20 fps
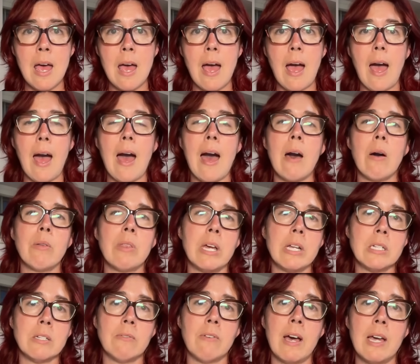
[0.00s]
how
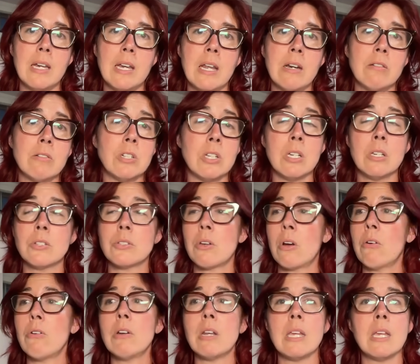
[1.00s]
that divine energy is
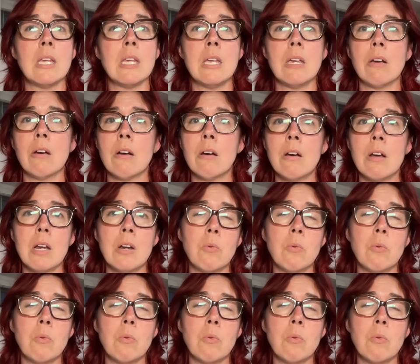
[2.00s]
already here